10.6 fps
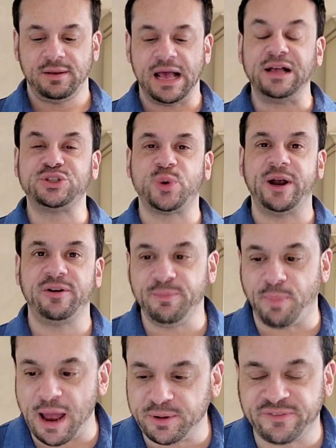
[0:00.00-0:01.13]
Elsewhere, the
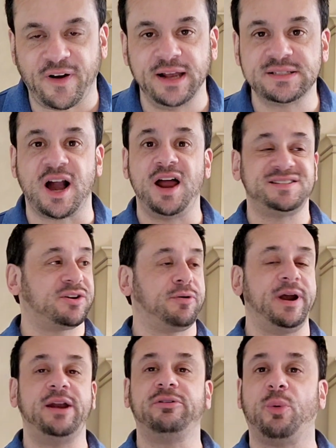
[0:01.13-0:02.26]
Bible defines God as the
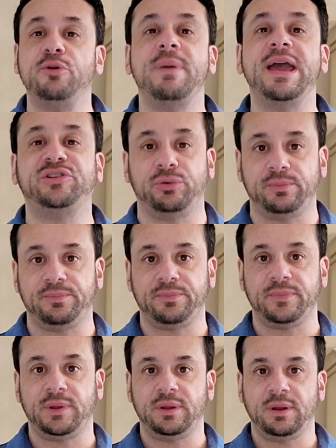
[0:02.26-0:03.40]
creator, the one who made you.
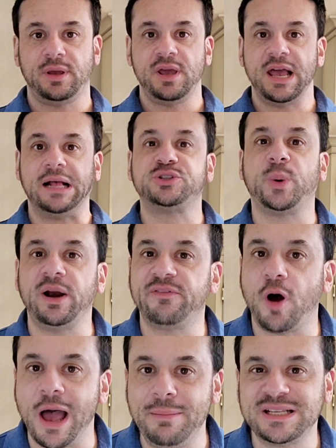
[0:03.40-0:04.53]
Elsewhere,
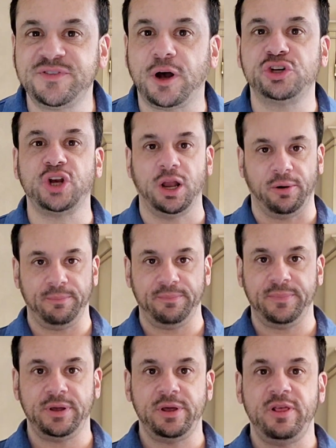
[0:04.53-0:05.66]
emes v'hashalom,
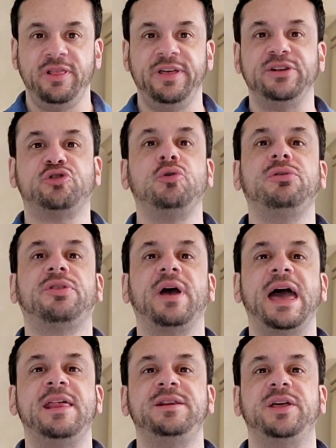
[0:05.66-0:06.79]
the truth
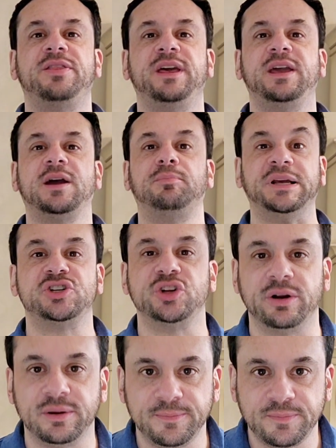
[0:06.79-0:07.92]
and the
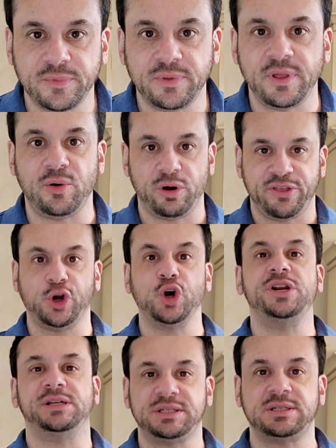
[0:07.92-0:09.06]
completion, or the
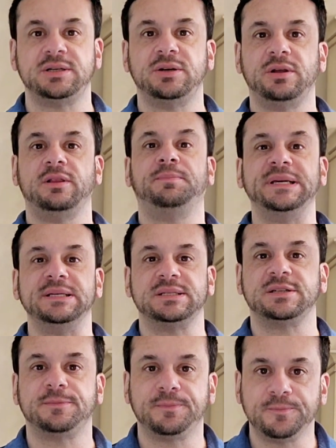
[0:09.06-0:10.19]
goodness, the
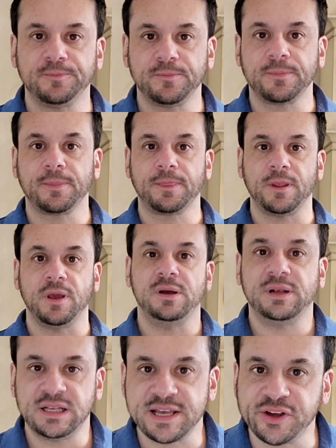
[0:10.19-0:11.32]
peace.
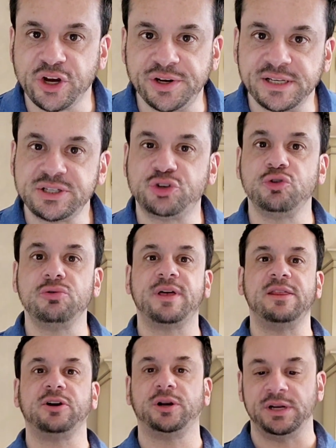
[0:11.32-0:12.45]
Let's say the goodness, the truth
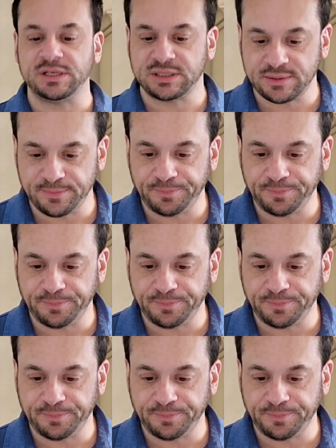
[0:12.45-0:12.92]
and the goodness.